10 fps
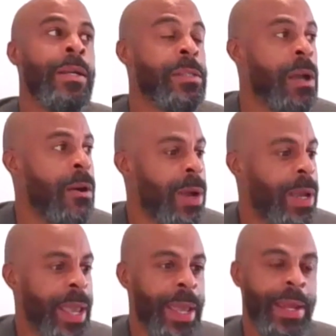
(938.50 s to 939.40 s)
So
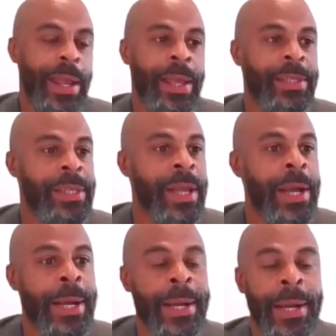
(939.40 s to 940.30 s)
again, it's
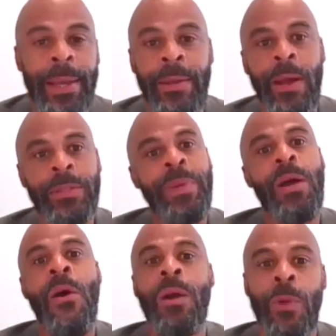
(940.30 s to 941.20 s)
uh, you know, it's been
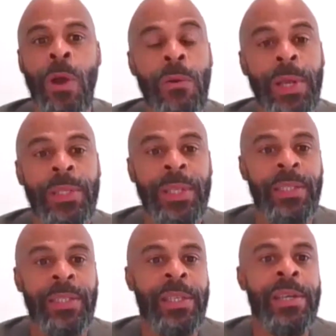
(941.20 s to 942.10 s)
a hard road. It's
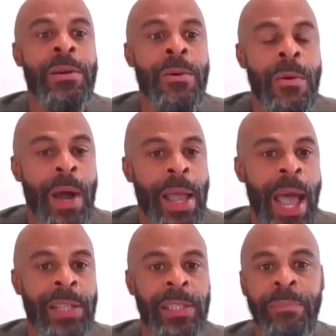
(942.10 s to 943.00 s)
it still
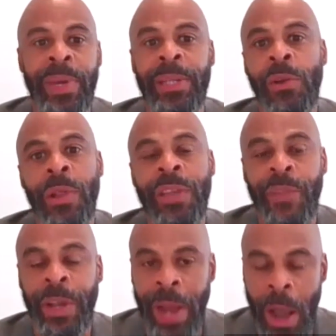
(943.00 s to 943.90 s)
hasn't been totally
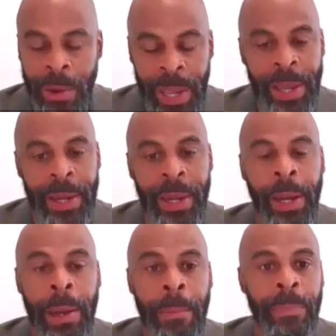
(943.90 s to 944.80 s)
figured out yet.
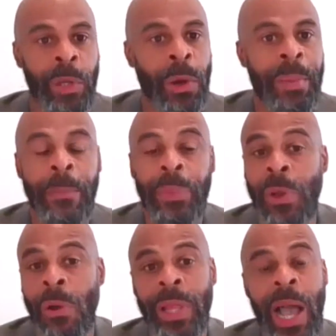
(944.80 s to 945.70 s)
Um, you know, being
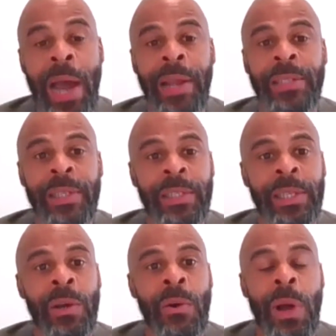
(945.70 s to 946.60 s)
totally honest, it's
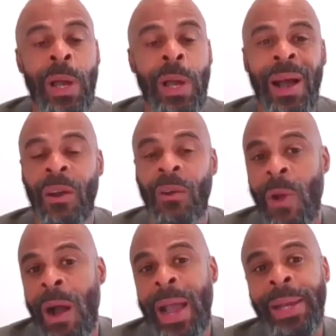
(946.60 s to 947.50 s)
still a
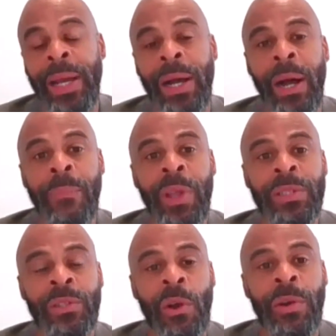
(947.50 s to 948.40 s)
grind. Um,
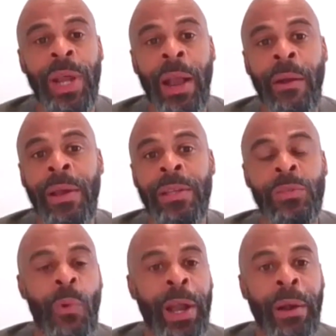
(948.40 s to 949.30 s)
certain areas
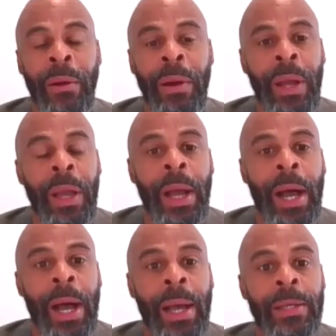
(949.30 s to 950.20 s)
where
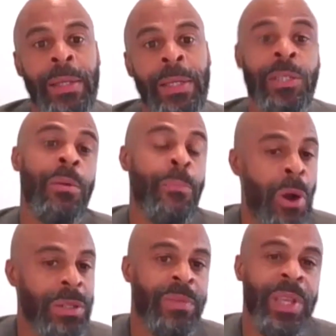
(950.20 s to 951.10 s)
uh, certain
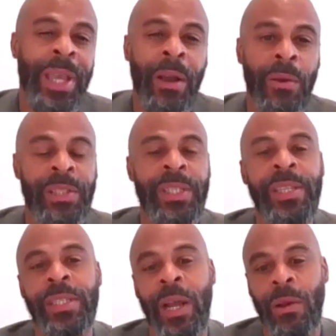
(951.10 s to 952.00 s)
parts of the year or
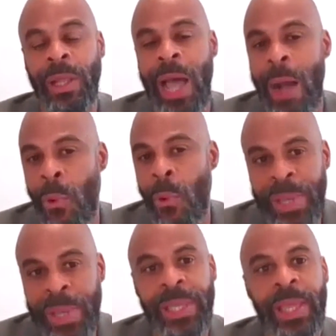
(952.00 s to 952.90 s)
seasons that are a lot more
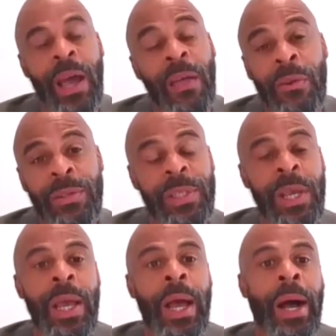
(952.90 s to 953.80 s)
busy than others.
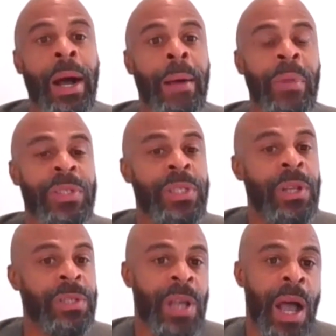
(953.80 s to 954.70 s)
Um, there's
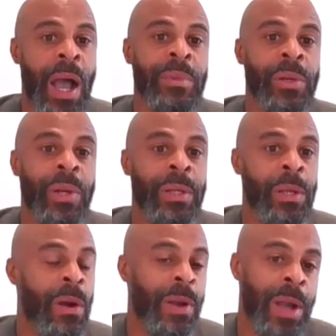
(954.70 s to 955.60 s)
there's times in a
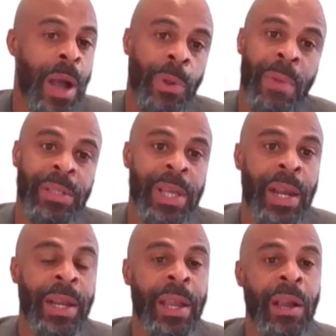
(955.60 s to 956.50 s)
you know couple of months out
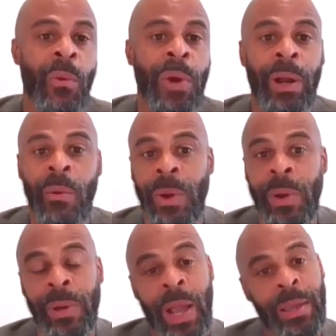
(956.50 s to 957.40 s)
of the year where where
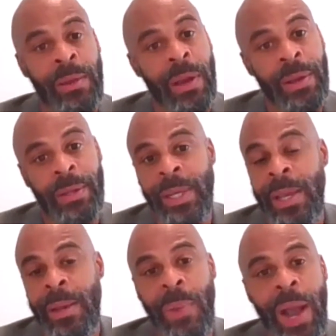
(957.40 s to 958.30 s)
you're like you know you're
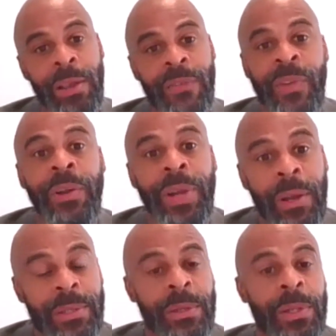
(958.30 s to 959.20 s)
biting your
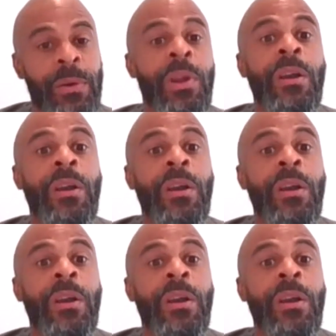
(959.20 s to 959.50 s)
fingernails, you're a little